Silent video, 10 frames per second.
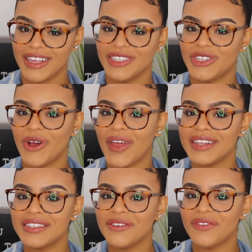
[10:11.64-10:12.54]
So
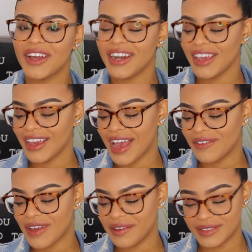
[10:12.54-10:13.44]
that's a funny,
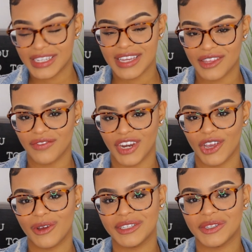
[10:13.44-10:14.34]
I've seen the
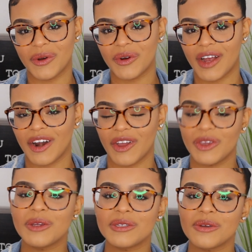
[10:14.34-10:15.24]
videos go around on
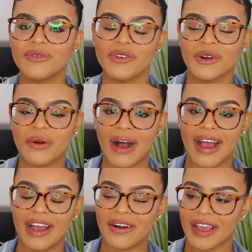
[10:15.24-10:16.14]
YouTube for a
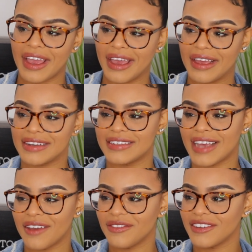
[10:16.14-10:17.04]
while, and
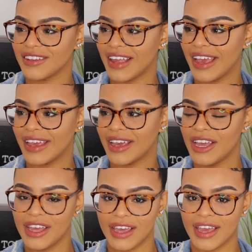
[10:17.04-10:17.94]
I feel like
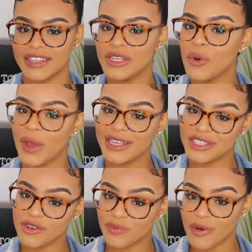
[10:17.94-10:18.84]
it's a
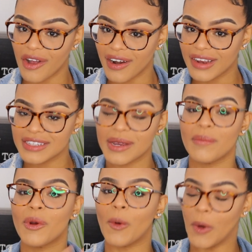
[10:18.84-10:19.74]
waste of product,
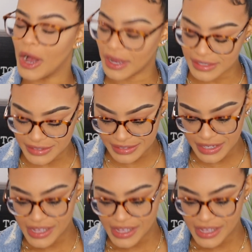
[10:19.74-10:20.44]
number one.